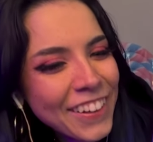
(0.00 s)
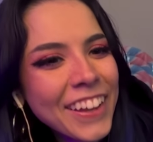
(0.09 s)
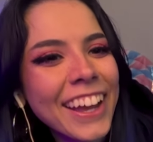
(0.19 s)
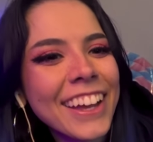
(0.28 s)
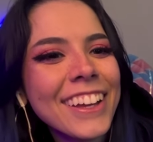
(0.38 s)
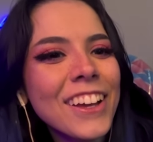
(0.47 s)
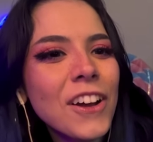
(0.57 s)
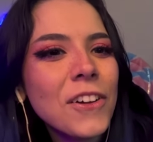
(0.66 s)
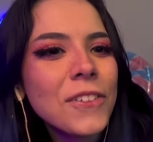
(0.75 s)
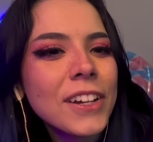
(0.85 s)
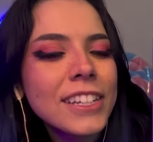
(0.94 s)
okay.
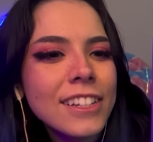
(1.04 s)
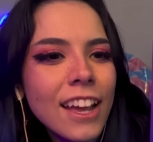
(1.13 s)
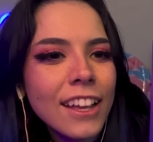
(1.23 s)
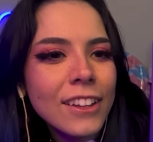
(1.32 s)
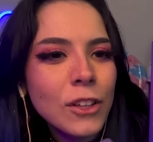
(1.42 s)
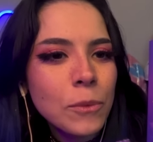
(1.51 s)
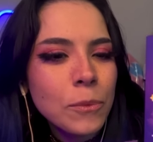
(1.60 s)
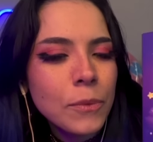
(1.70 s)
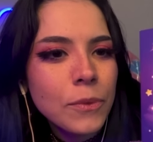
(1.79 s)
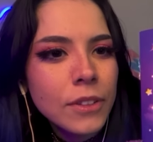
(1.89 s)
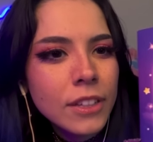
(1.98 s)
Which item
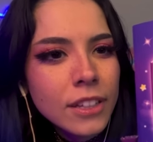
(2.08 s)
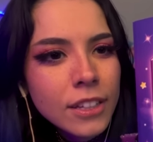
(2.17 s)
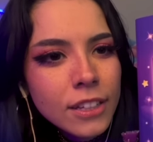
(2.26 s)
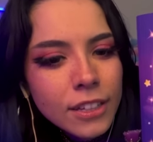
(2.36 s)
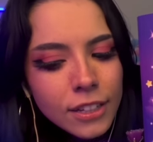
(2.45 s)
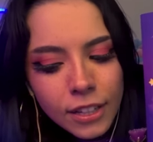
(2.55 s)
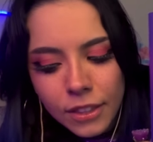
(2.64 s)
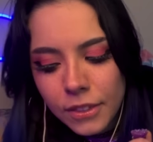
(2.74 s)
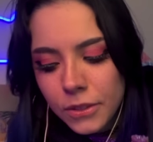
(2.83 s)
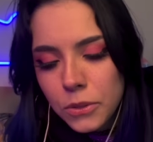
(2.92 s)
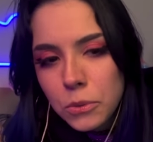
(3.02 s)
in
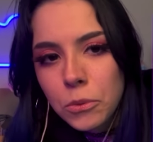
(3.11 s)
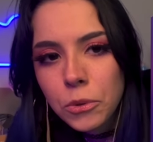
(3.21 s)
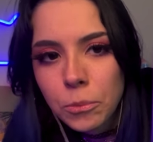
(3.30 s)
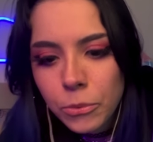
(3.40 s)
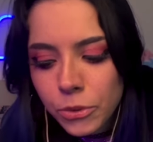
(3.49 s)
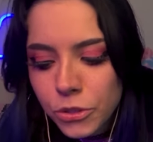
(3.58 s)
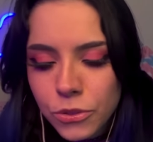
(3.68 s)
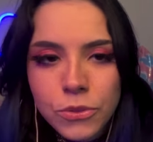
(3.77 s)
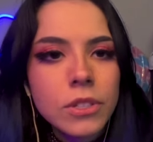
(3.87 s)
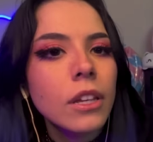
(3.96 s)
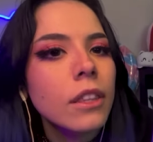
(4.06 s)
this room would you
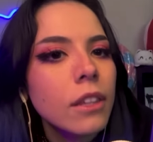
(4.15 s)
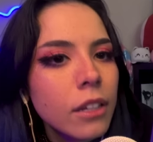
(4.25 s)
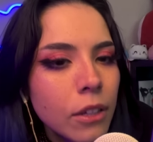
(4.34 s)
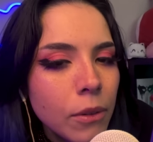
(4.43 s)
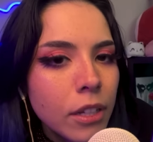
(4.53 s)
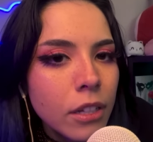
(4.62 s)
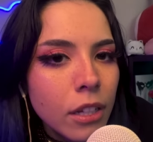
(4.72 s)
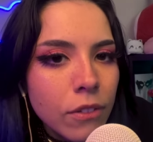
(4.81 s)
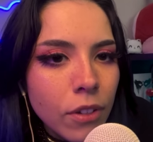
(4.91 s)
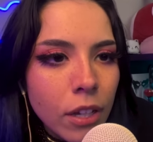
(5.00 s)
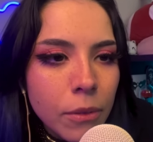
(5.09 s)
say that you
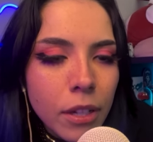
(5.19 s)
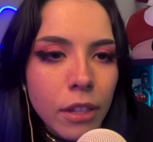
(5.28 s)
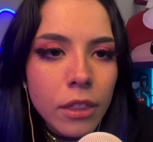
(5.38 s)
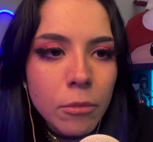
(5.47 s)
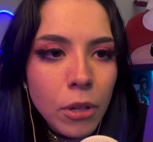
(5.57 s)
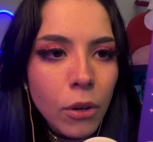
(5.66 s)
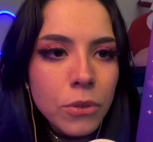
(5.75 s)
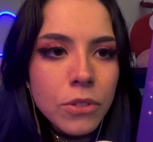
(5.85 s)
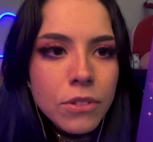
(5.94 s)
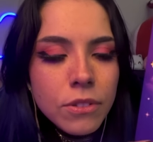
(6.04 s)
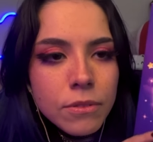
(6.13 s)
identify with the
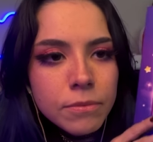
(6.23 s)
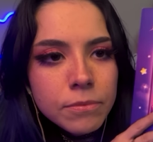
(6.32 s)
most?